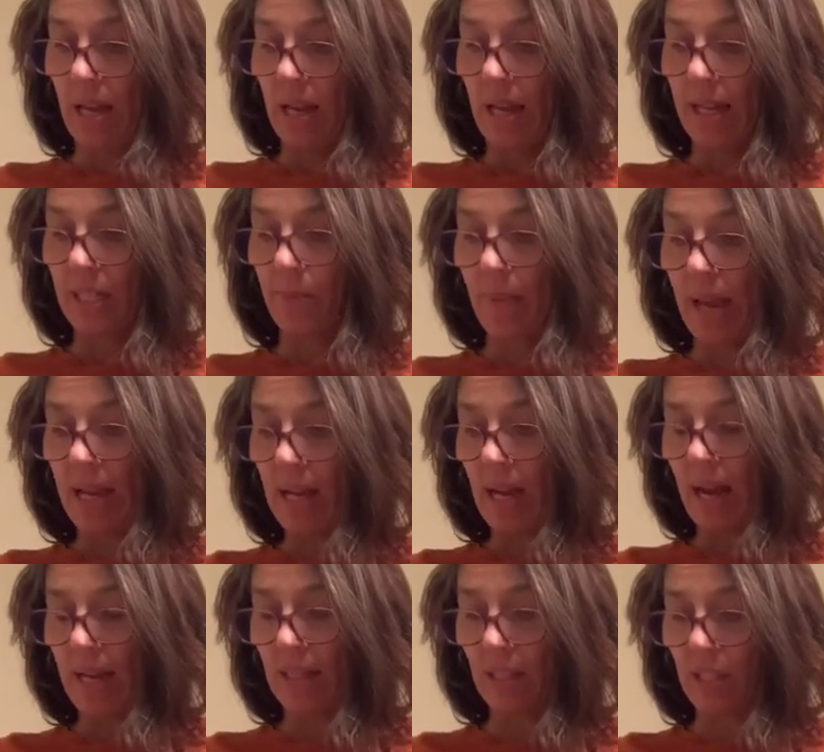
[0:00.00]
it's Bay
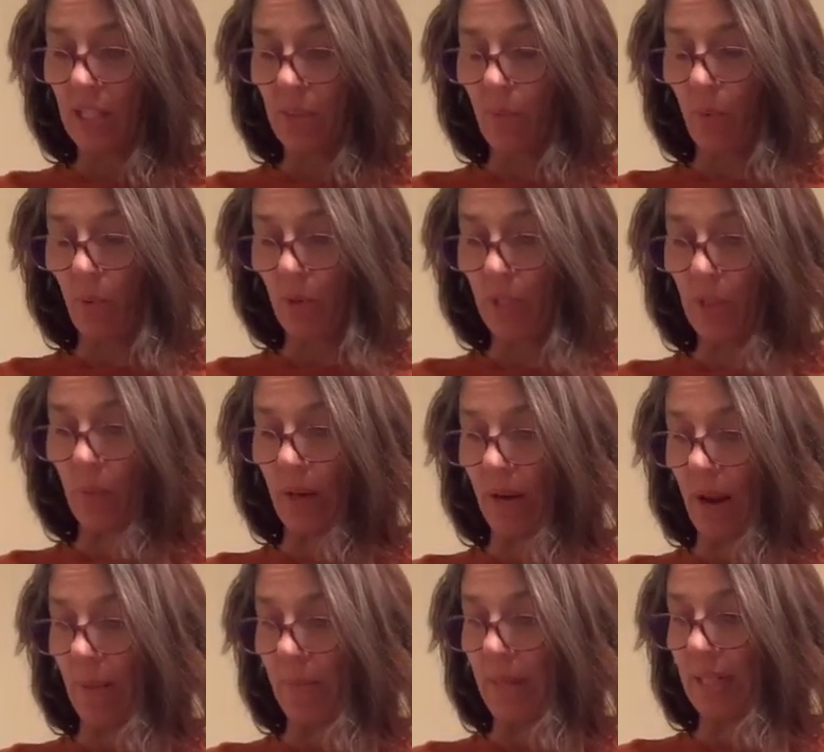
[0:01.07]
Island
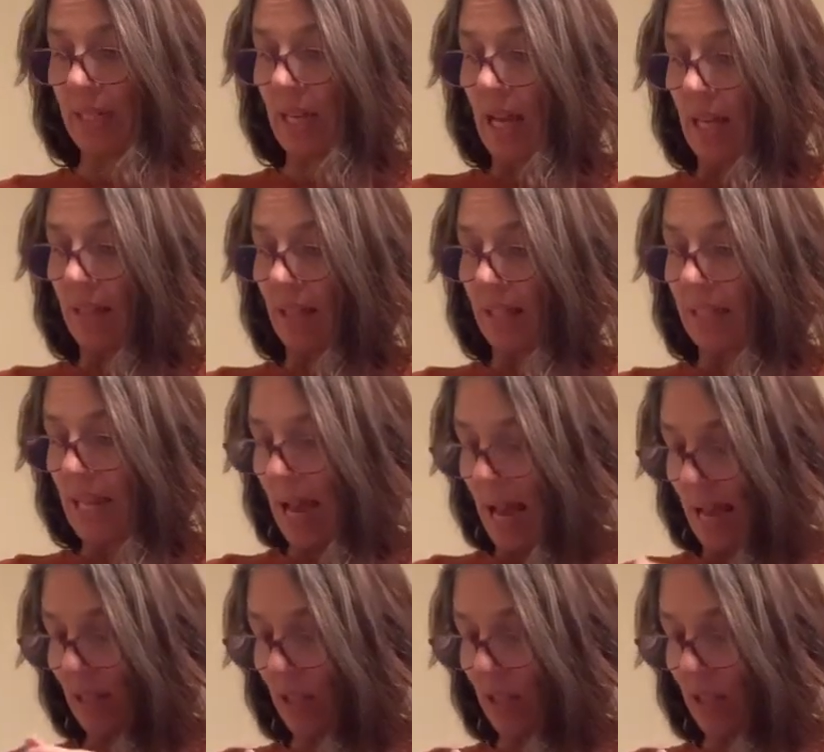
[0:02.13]
Sportswear. I mean, the tag